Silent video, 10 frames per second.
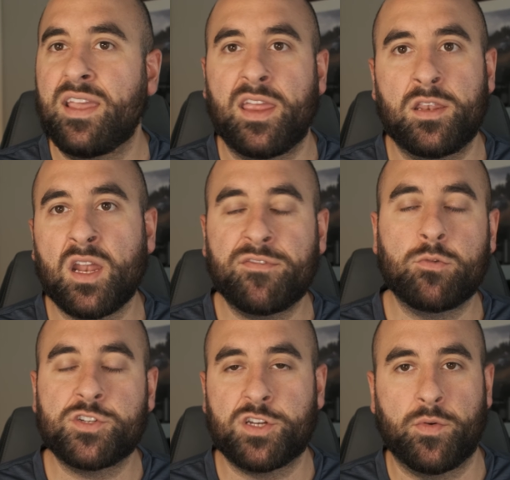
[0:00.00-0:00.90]
and none of it
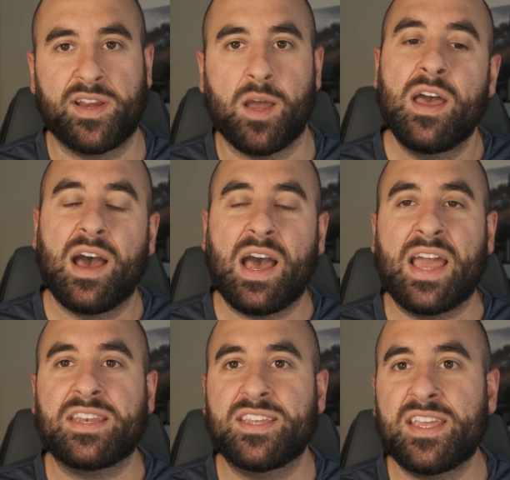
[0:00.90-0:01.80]
was showing up. I
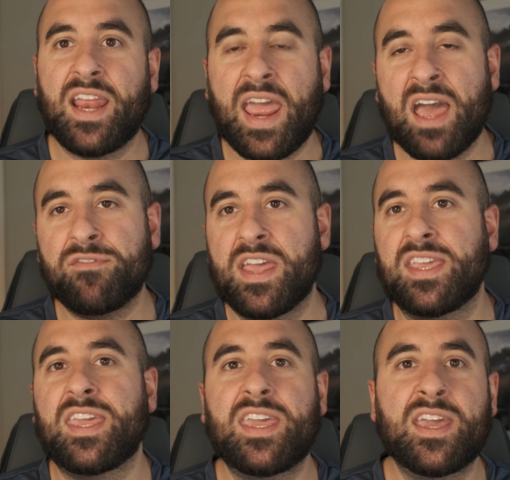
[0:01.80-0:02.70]
did have a
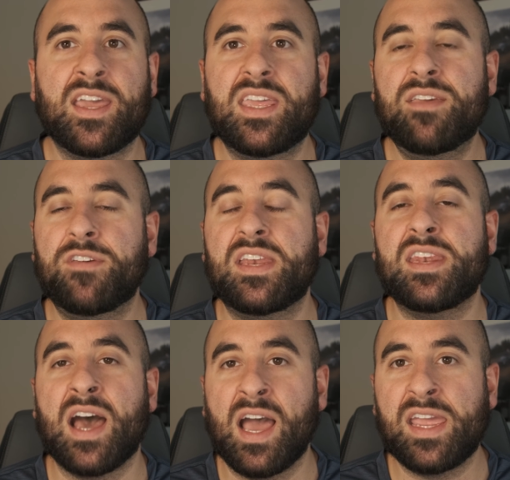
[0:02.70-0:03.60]
Kia
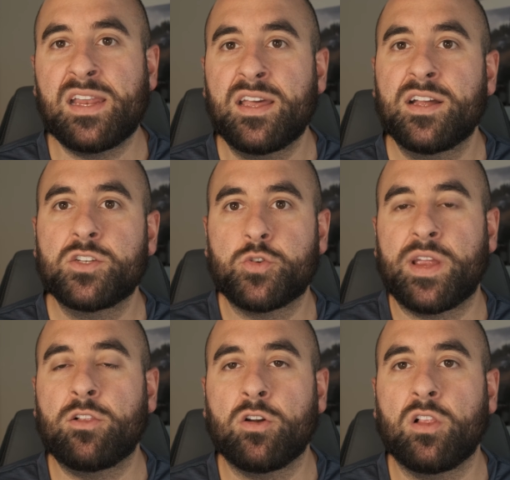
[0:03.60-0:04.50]
EV9
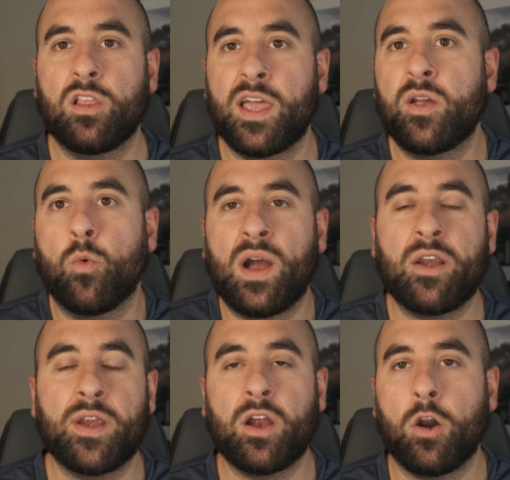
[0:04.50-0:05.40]
trailer light
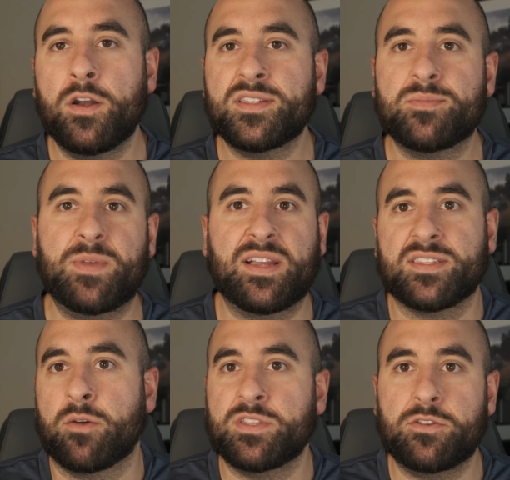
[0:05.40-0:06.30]
wiring harness because
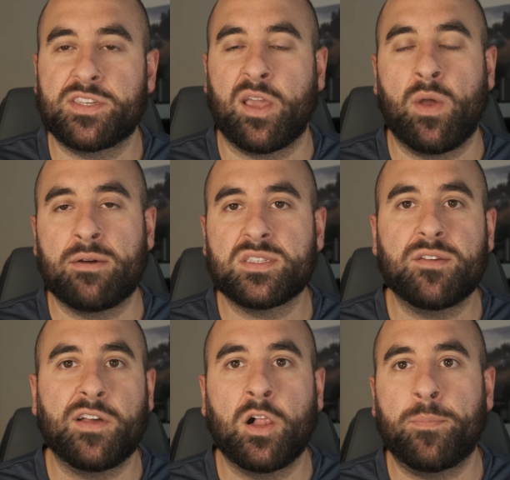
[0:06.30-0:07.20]
I was using it when I was
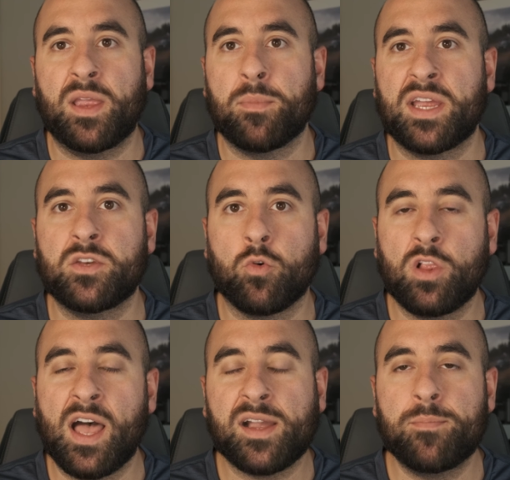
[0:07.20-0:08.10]
developing my door
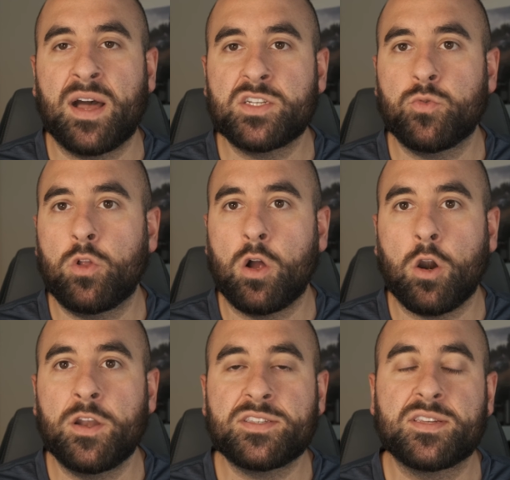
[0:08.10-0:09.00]
lock module
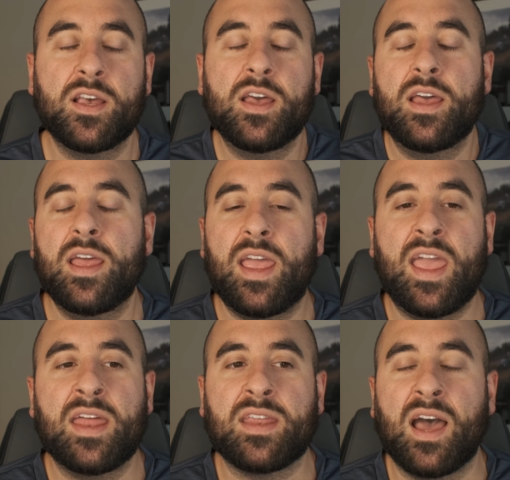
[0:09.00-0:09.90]
harness.
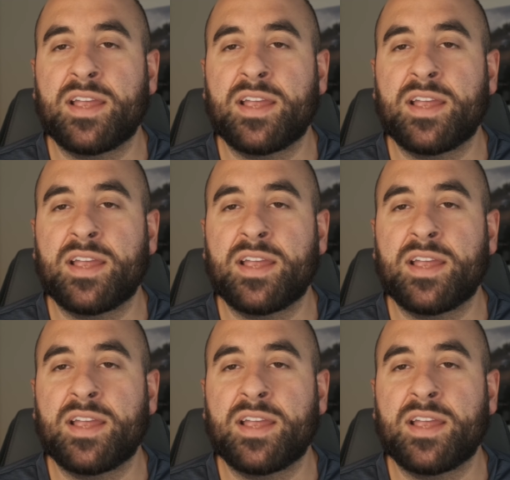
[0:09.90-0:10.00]
And I